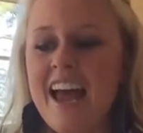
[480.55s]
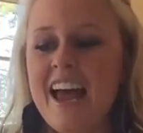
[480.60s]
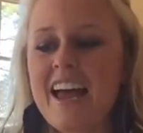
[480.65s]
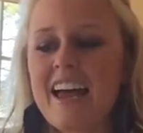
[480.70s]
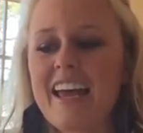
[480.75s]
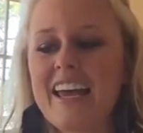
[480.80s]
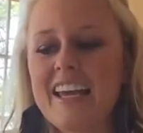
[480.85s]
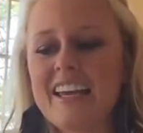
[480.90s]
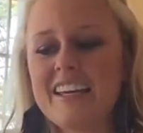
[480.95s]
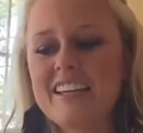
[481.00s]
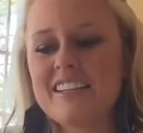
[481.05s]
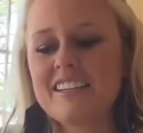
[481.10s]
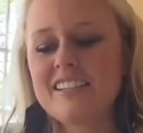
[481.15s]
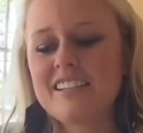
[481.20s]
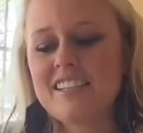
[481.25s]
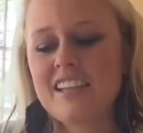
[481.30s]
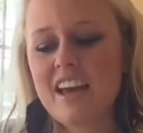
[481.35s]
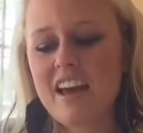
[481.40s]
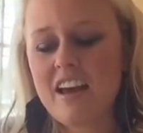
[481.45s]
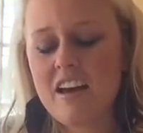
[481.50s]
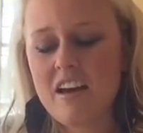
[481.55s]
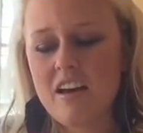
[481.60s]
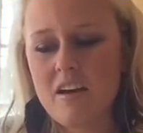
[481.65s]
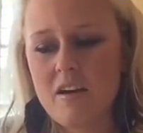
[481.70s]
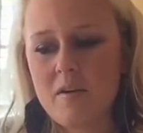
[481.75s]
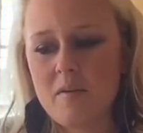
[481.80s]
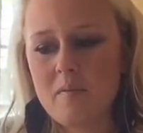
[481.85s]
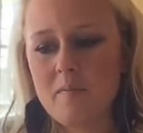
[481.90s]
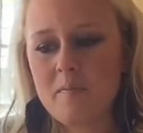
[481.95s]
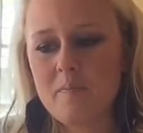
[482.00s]
And
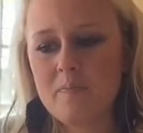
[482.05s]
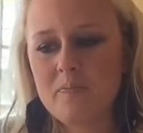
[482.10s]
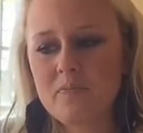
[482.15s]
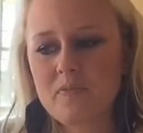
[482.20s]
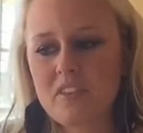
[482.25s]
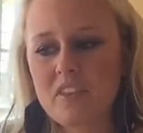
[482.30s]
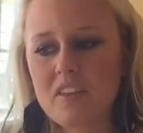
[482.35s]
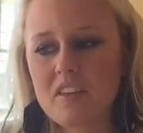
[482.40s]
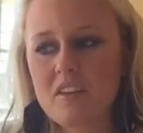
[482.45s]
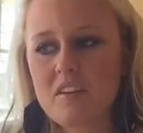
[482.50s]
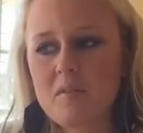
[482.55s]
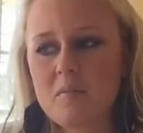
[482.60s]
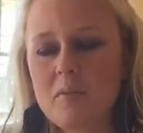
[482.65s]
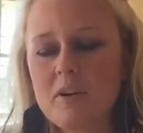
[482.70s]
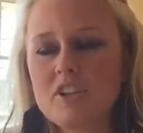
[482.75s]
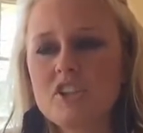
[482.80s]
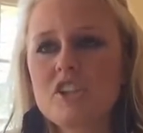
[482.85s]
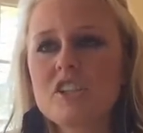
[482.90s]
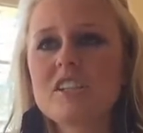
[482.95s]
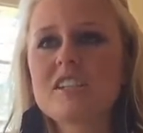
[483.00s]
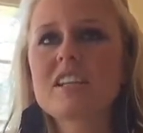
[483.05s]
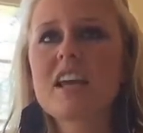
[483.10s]
but just